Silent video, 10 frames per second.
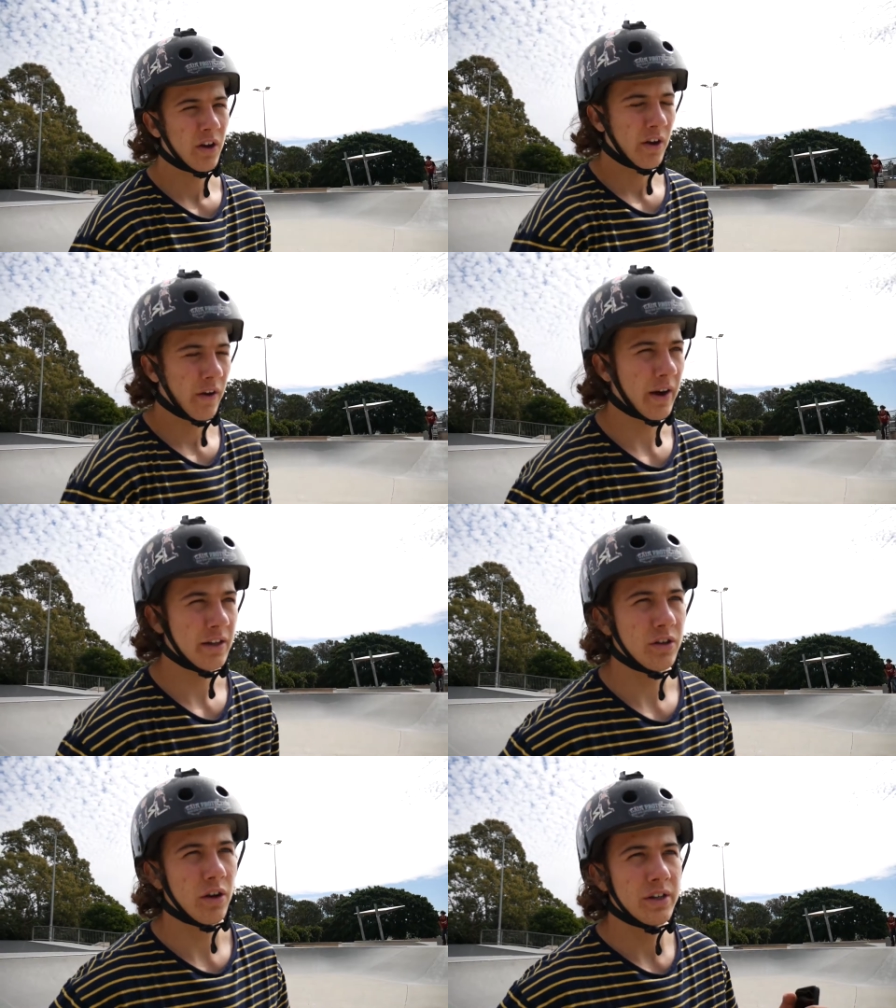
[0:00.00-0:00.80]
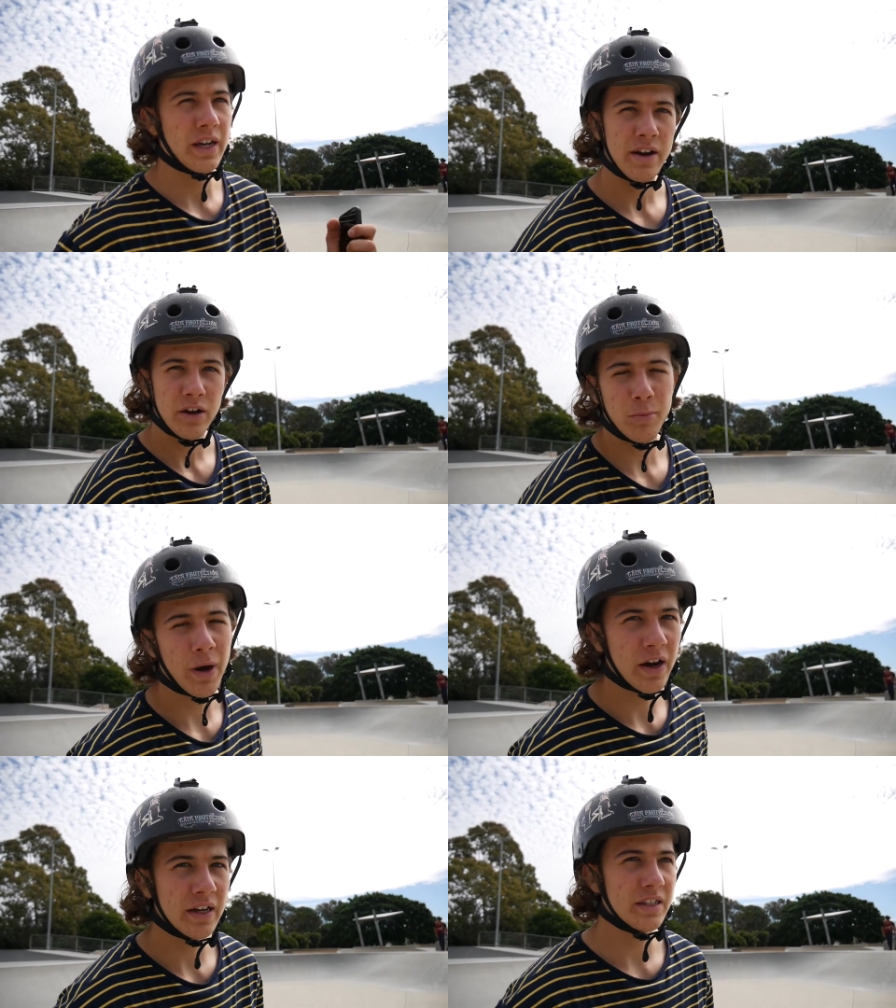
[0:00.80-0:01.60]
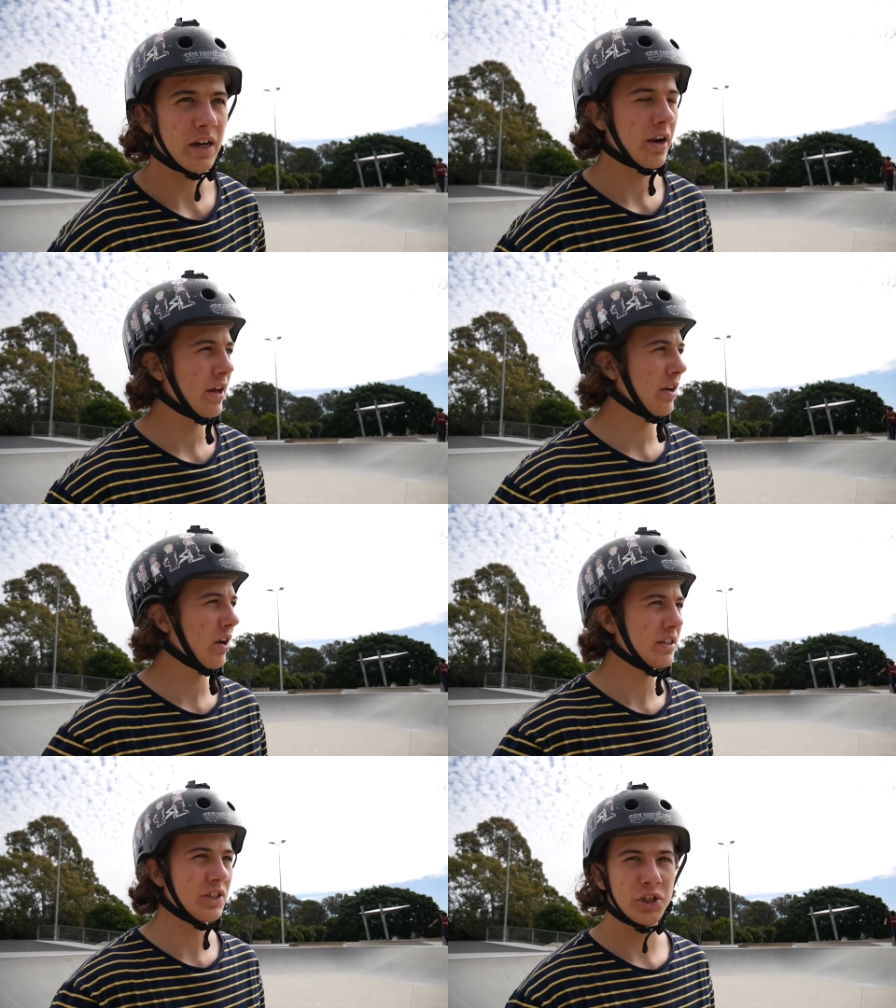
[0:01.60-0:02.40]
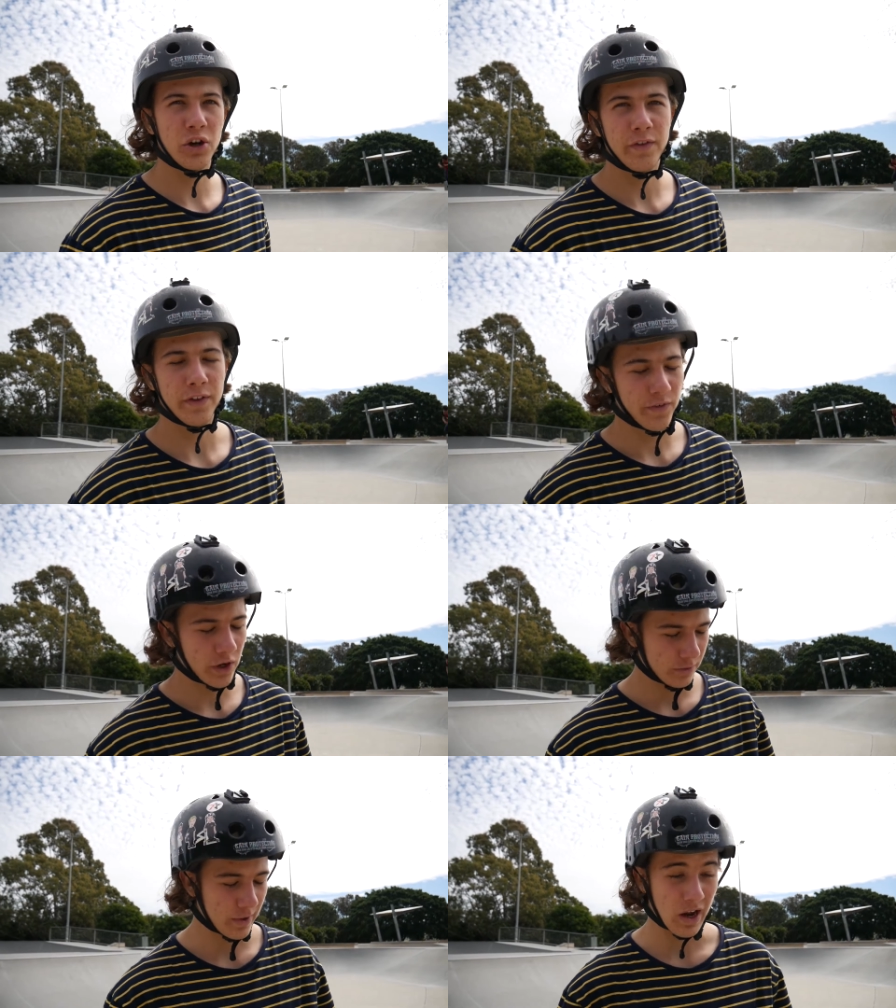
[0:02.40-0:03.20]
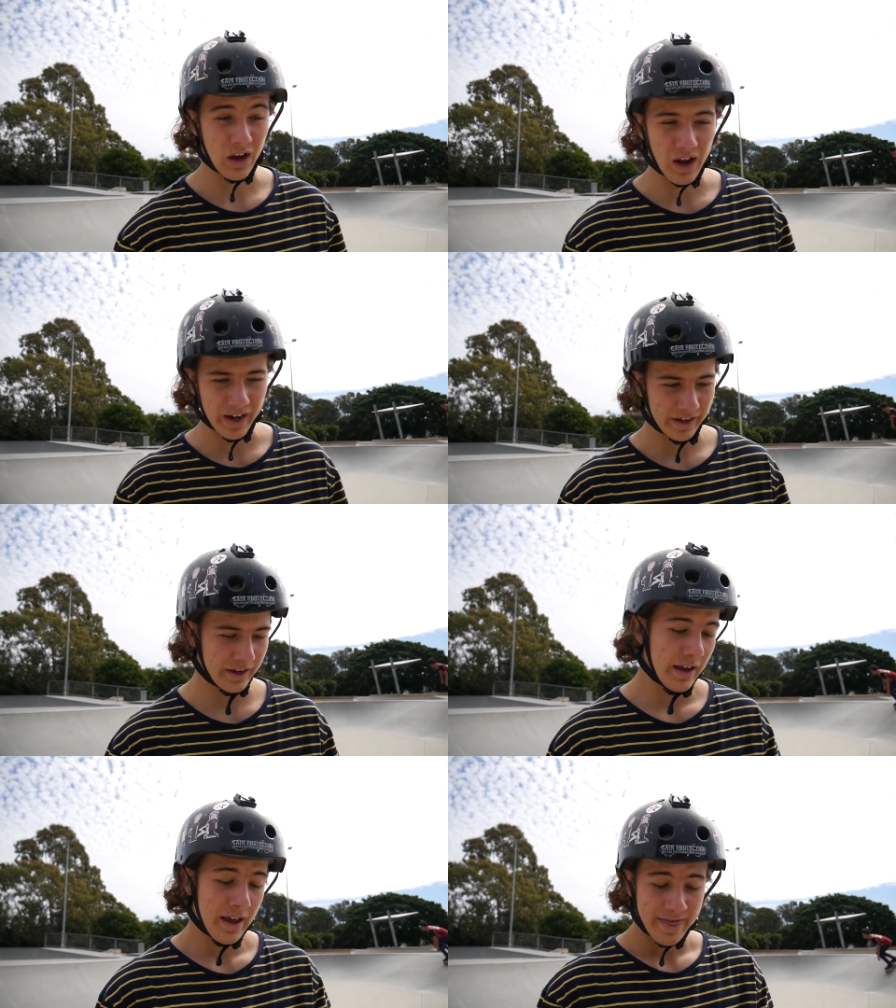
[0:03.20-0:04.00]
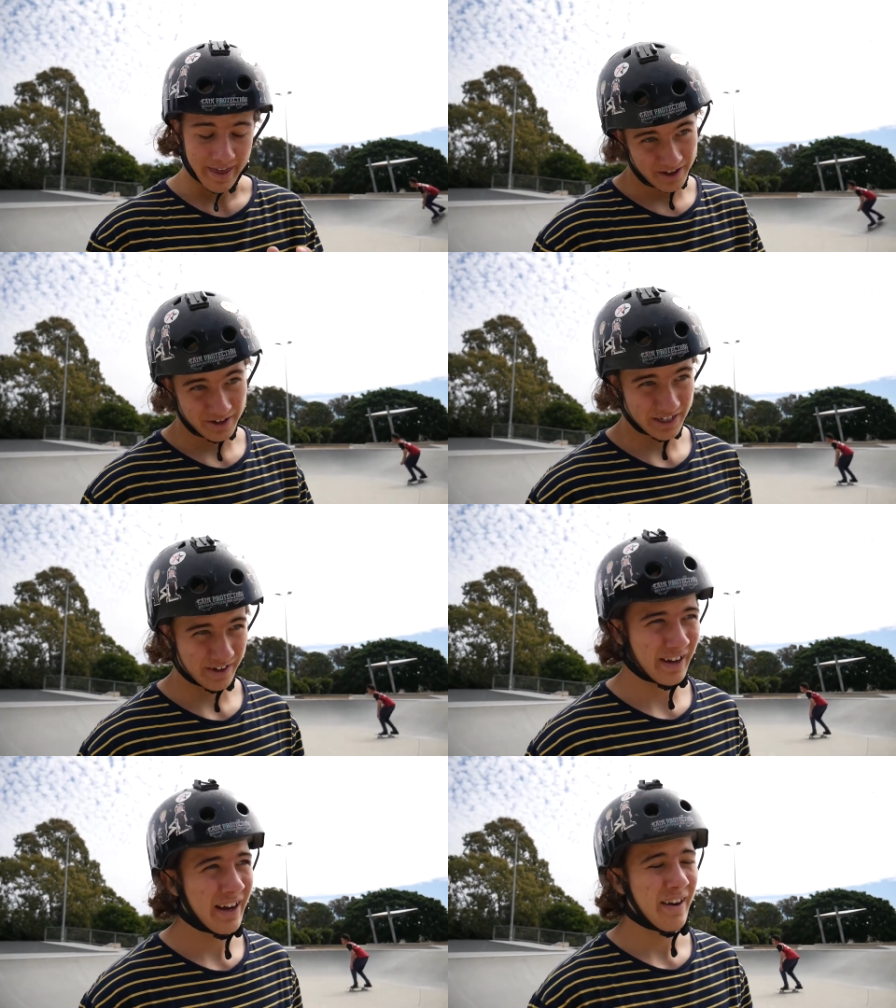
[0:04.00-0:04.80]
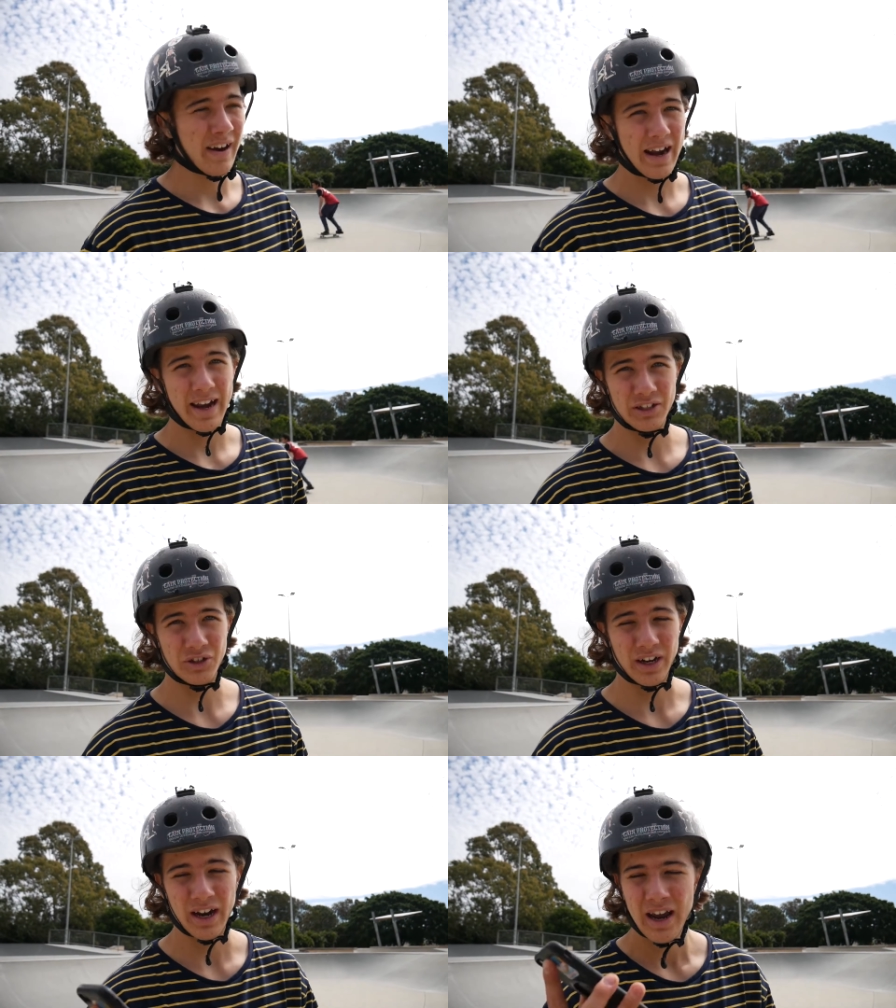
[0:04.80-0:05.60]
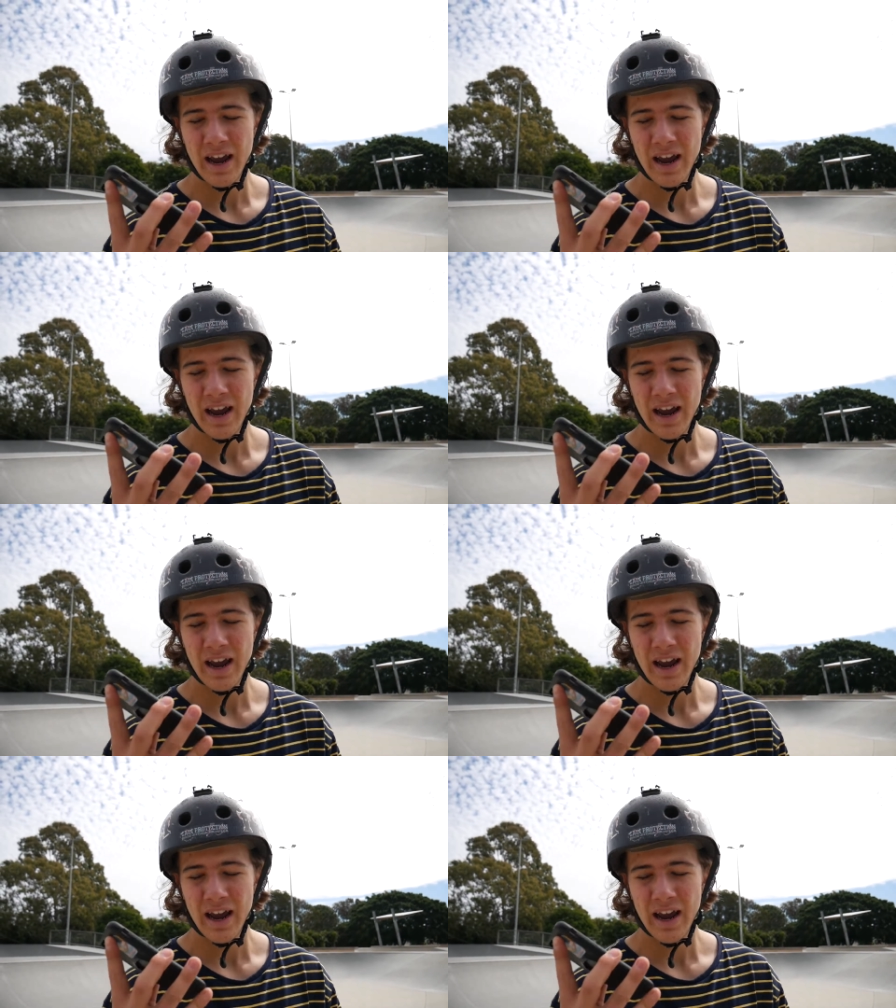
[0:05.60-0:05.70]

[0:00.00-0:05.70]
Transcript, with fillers: Alrighty, so downhill bar is done. Nice and chill for the first one. I like it. Thank you, Siri. Alright, next trick.